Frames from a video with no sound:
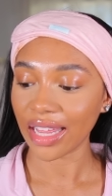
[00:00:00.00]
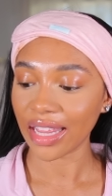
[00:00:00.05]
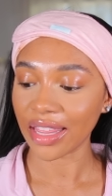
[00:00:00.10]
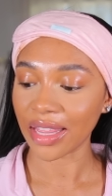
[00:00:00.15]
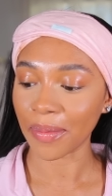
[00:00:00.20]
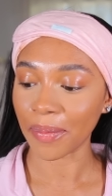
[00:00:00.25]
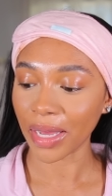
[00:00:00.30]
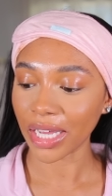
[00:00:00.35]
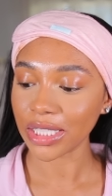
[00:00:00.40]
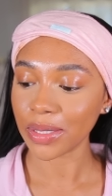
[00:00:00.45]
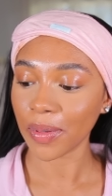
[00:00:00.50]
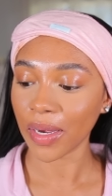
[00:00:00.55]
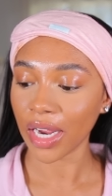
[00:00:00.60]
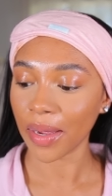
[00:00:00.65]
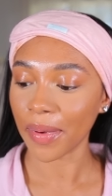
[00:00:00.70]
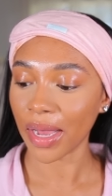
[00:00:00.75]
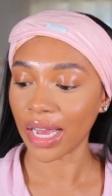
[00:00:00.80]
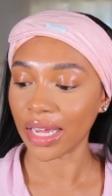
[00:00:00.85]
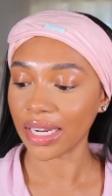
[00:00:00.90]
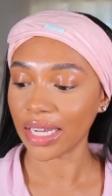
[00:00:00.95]
the best
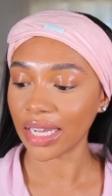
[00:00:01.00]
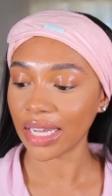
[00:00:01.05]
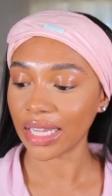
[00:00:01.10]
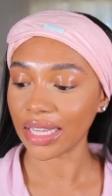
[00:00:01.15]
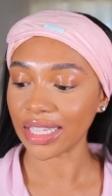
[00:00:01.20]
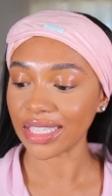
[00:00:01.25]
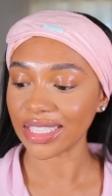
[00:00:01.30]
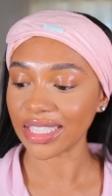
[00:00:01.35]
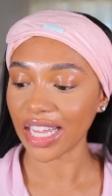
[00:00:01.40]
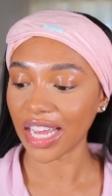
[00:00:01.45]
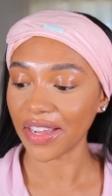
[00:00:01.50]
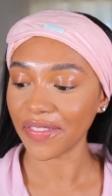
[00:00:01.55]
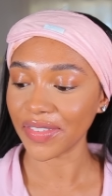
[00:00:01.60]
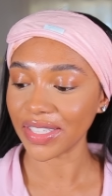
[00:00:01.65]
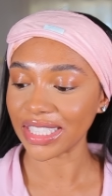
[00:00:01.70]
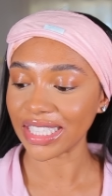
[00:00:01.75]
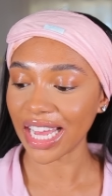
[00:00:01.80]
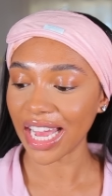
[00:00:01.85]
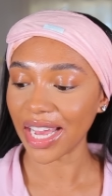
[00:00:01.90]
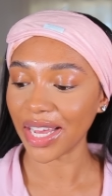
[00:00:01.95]
part about it in this life
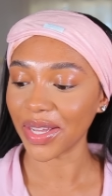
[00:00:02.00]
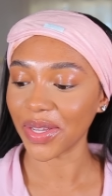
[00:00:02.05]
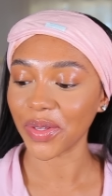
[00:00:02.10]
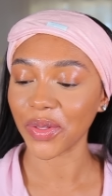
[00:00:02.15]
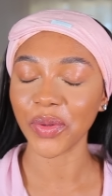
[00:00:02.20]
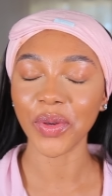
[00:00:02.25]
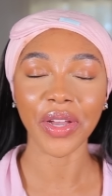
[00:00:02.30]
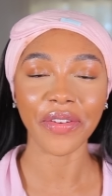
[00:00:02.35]
is that you